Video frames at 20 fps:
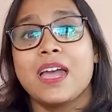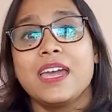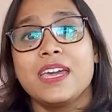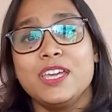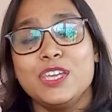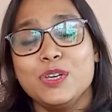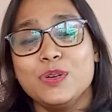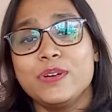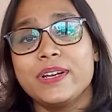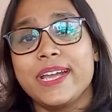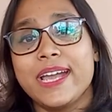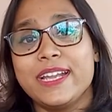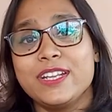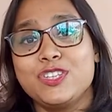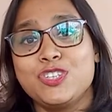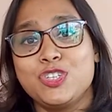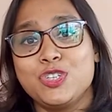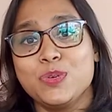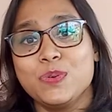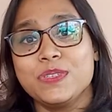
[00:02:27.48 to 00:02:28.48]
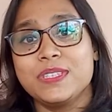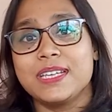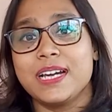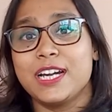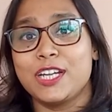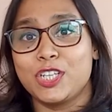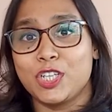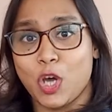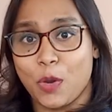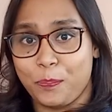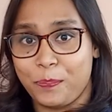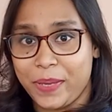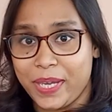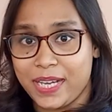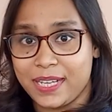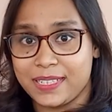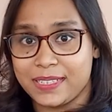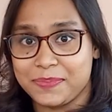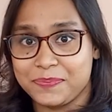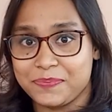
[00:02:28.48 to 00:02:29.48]
You can choose a
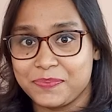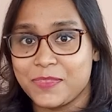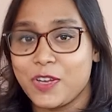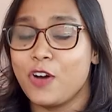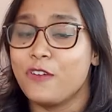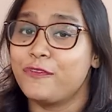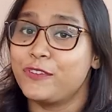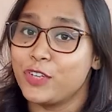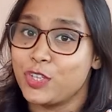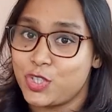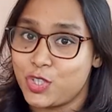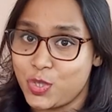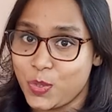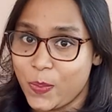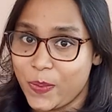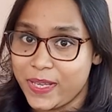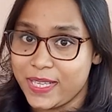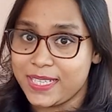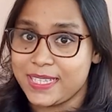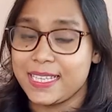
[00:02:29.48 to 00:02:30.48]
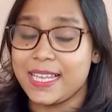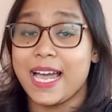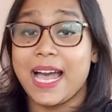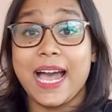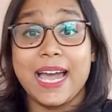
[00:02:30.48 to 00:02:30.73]
topic of your choice,